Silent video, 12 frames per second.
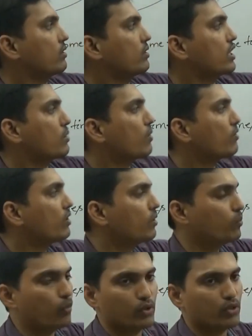system of the
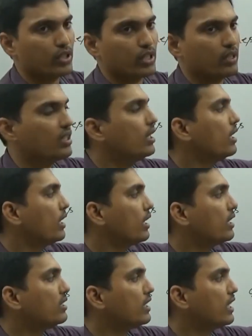position.
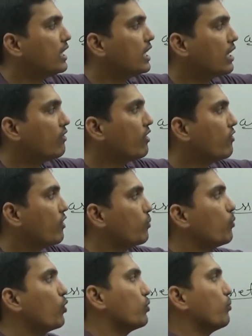It is inconvenient for
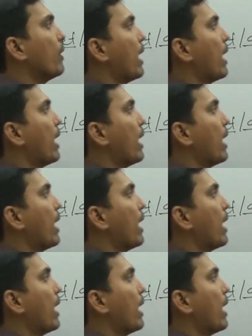both